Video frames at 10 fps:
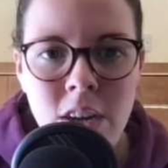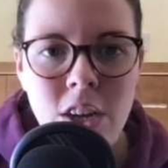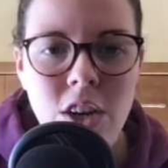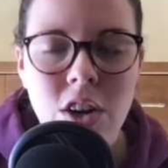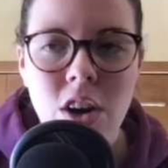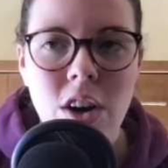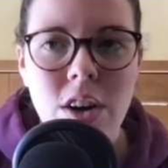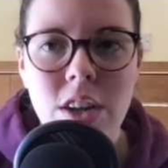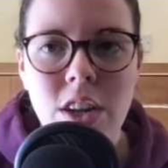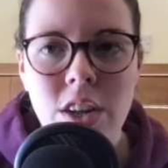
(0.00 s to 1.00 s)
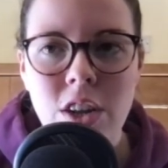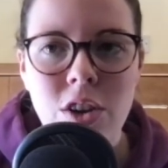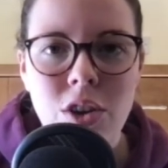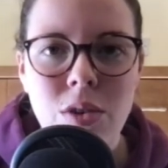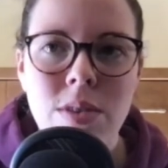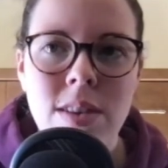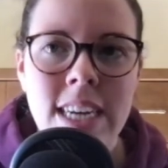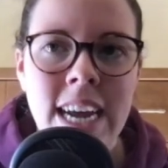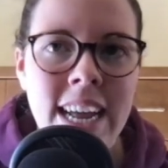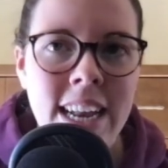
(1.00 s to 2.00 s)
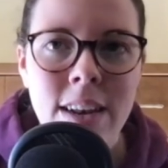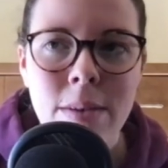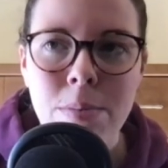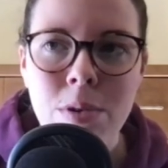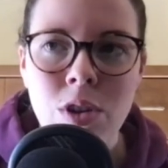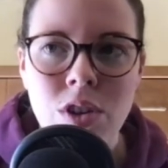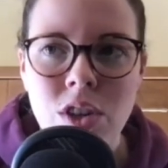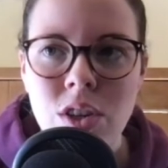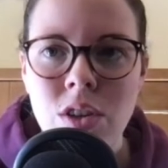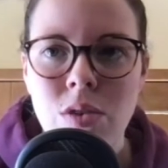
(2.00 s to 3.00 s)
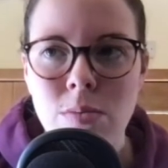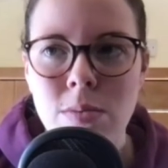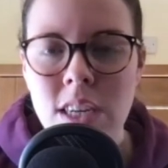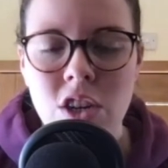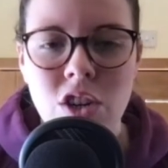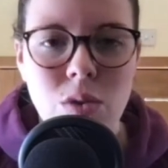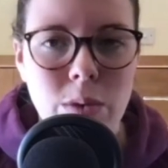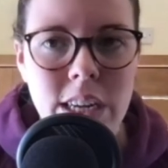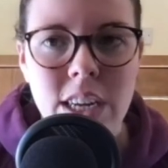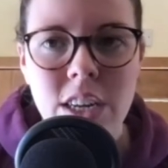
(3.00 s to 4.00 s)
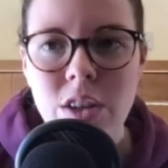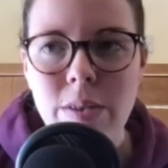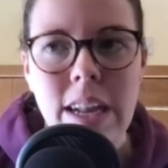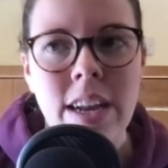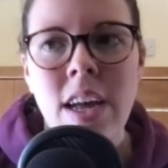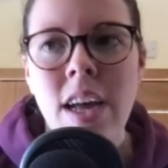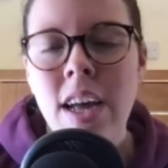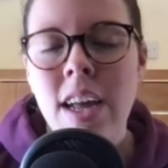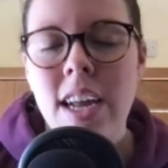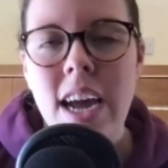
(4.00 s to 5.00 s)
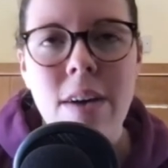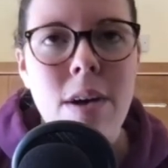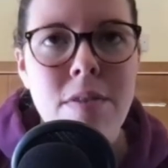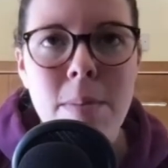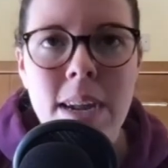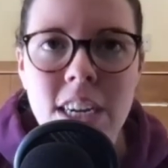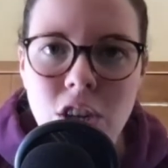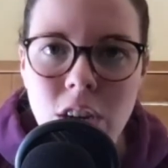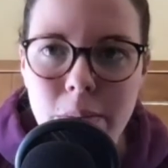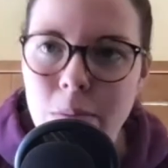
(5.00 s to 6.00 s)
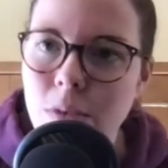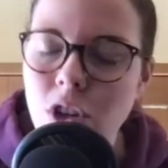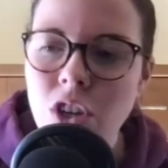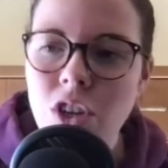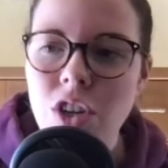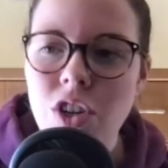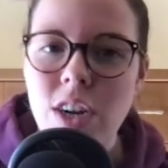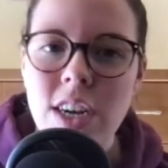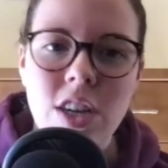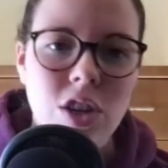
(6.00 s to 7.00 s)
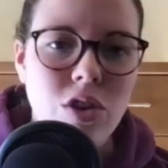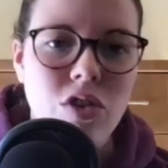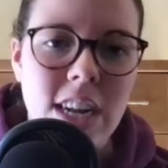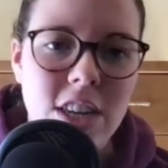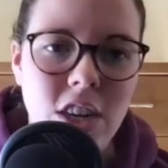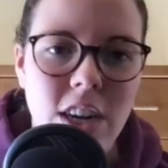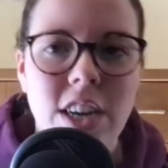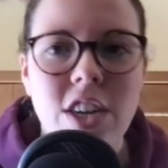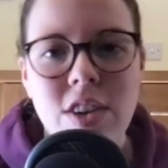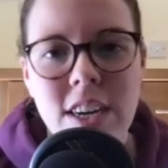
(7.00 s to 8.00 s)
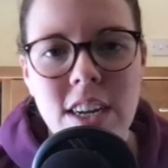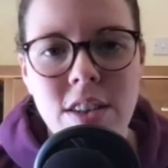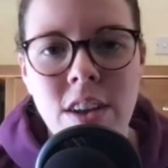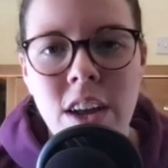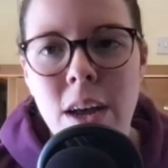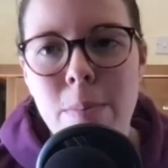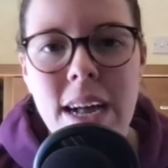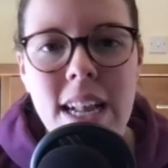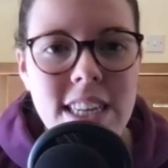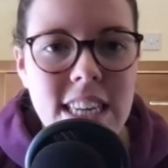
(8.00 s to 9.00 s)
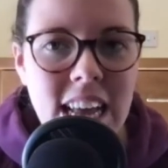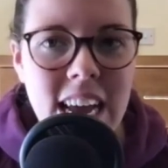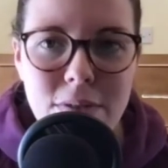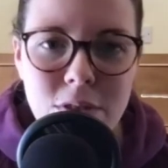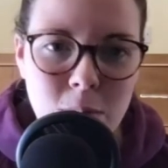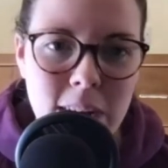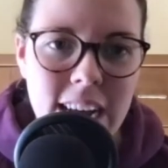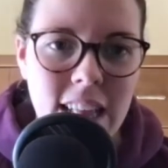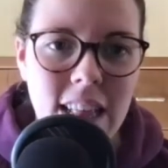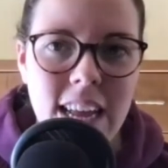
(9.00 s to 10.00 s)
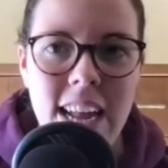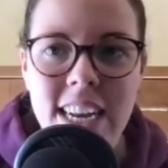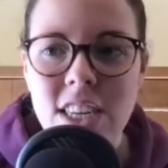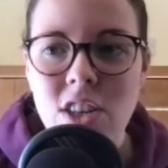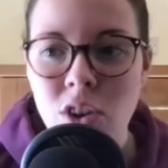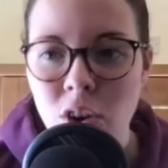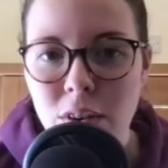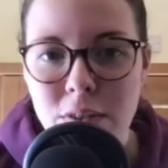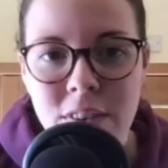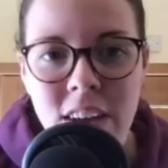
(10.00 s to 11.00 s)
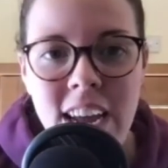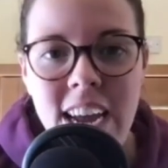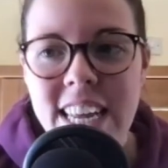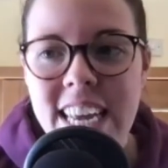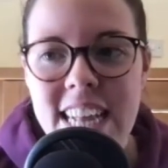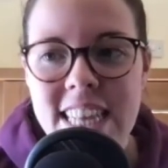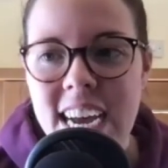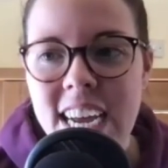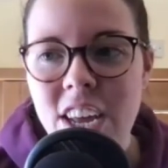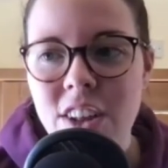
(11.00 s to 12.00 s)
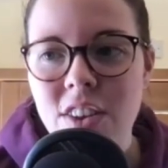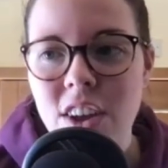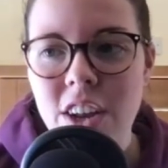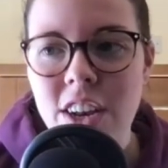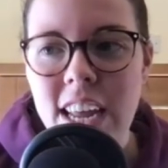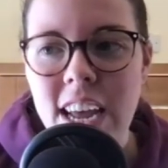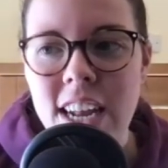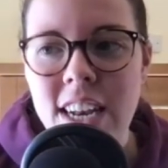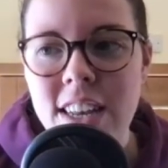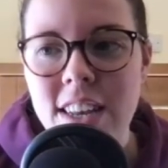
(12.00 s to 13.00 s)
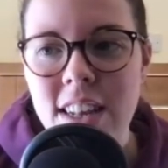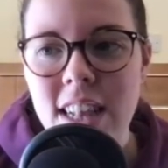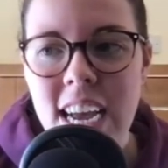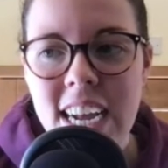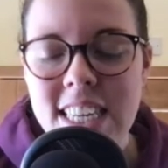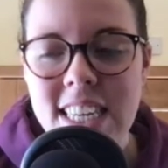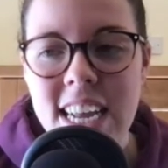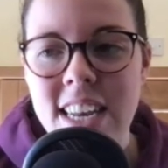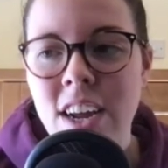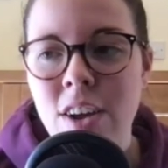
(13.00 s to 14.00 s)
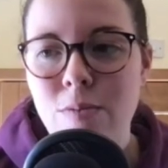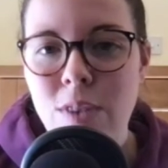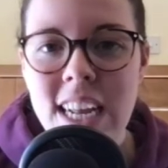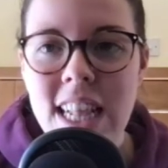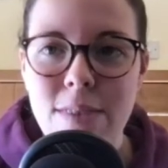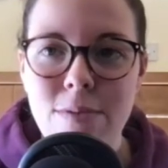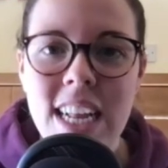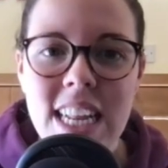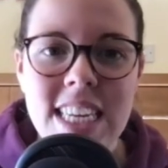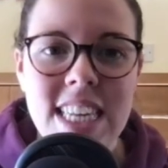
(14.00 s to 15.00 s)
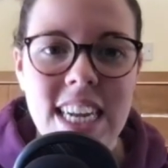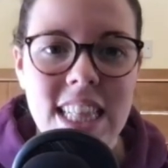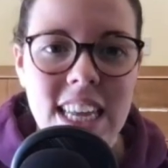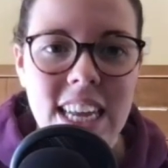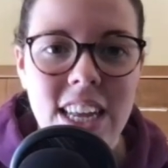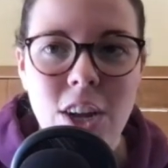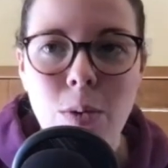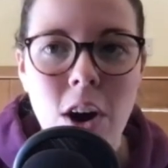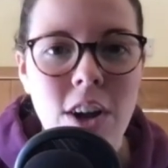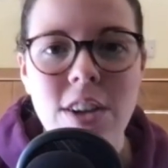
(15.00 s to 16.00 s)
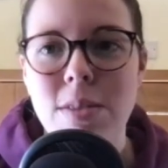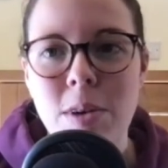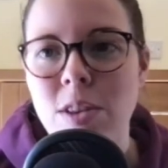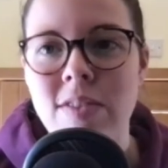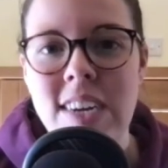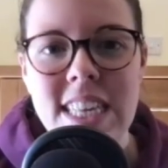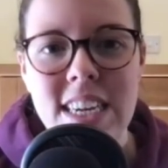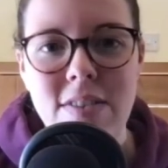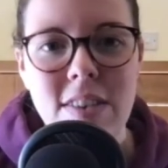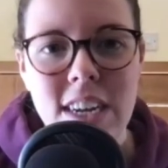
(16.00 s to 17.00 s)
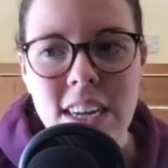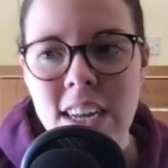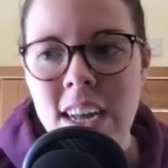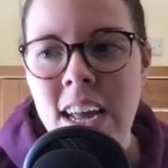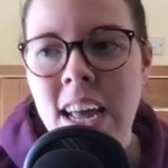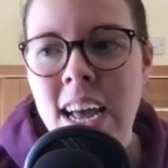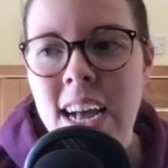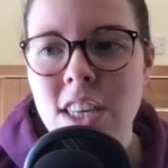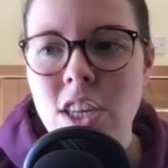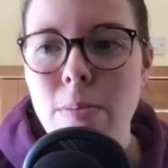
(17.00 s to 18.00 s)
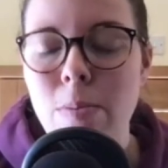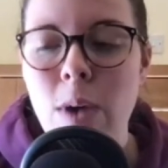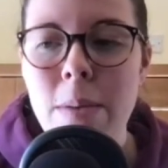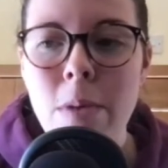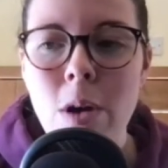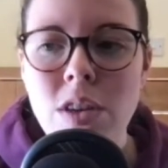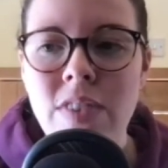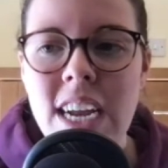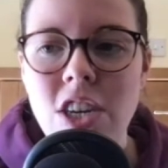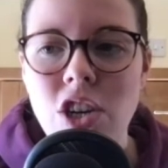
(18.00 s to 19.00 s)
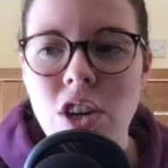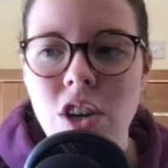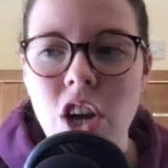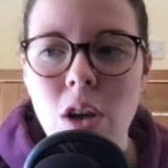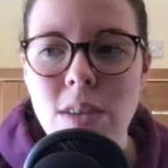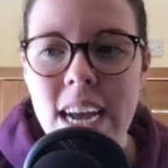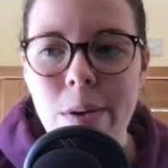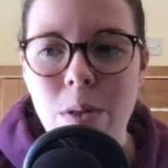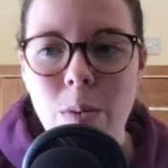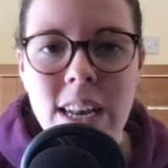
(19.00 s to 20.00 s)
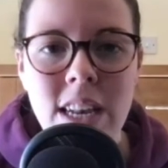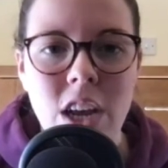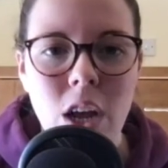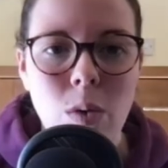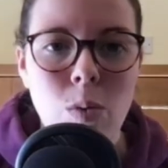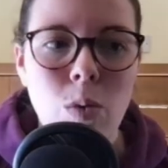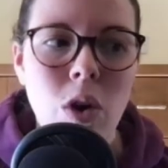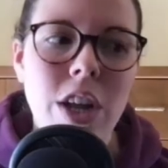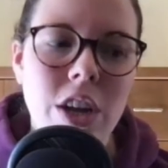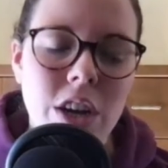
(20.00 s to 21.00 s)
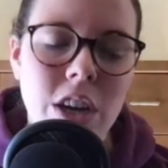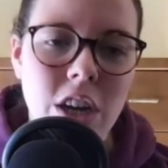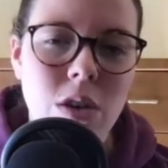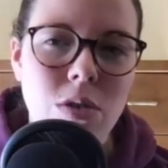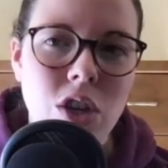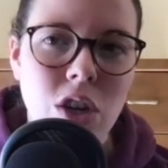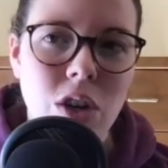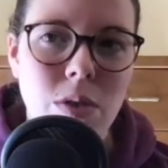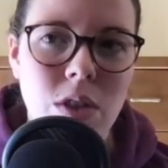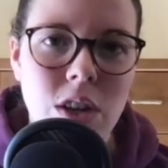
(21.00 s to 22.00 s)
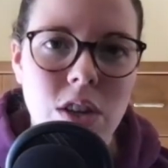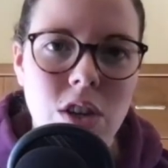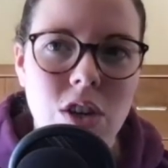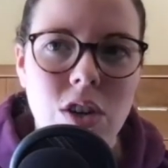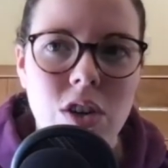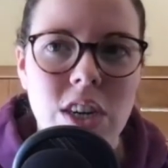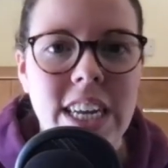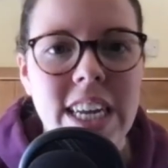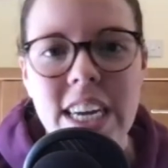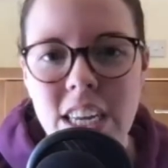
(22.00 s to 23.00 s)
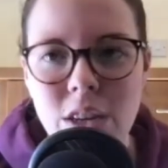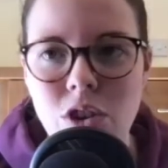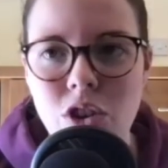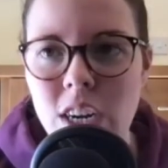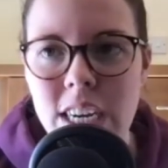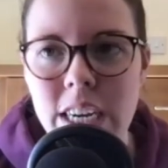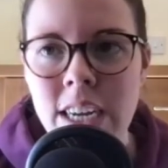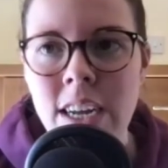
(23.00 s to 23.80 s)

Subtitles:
You're not. You do 10 plus swim sessions a week. You're doing however many gyms. You're trying to do stretching. You're trying to balance life as well, and it's tough. And you get tired. And like I said, realistically, you aren't motivated every day. And so when motivation goes out the window, what are you going to go to that's going to get you to training?